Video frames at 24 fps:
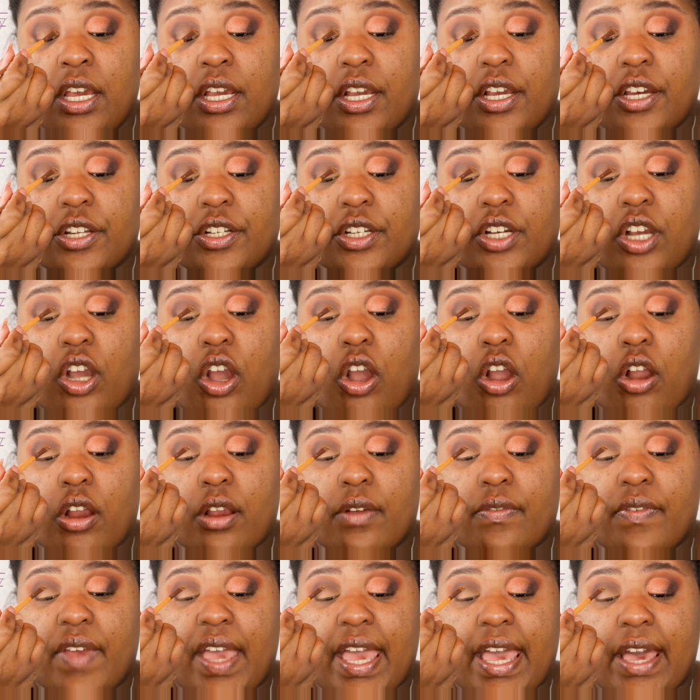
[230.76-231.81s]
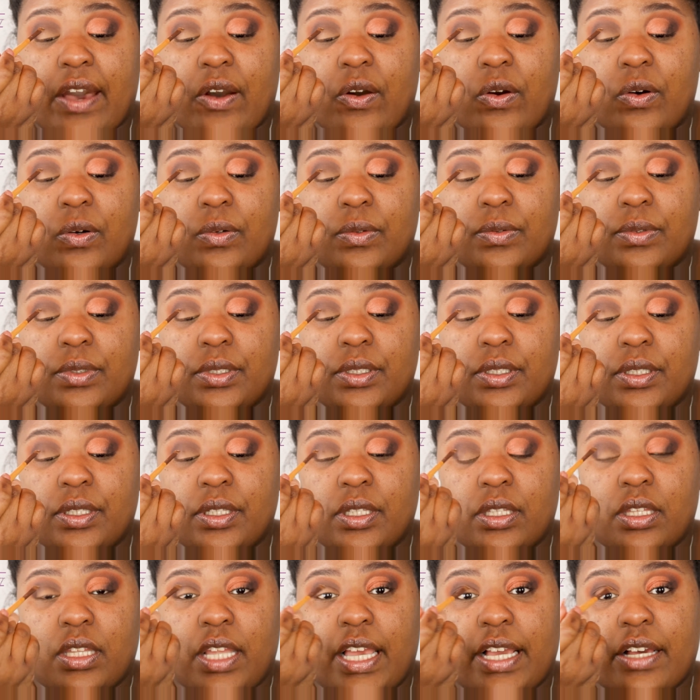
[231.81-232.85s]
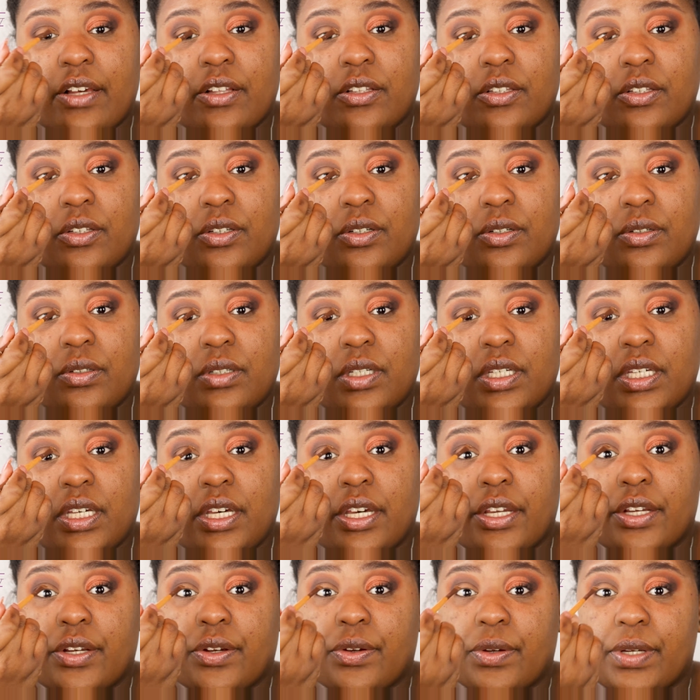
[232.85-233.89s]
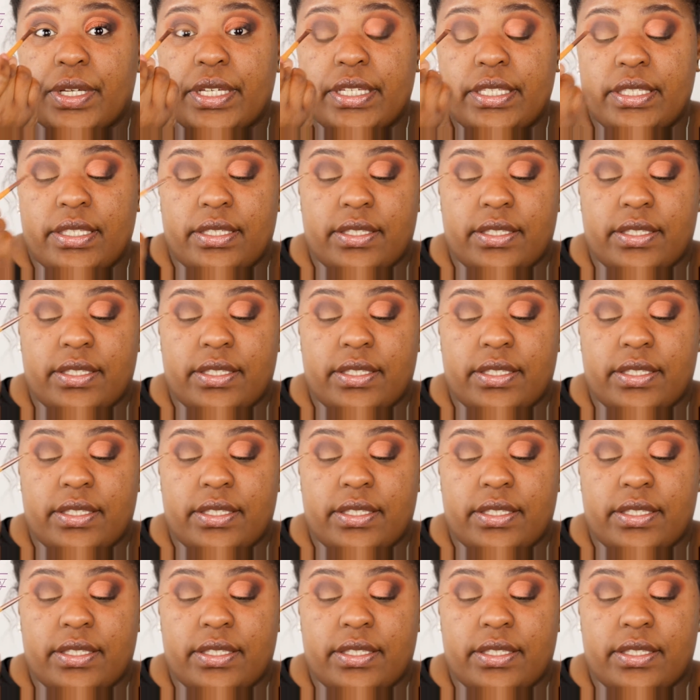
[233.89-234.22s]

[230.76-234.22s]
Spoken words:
gonna carve out like a little cut crease.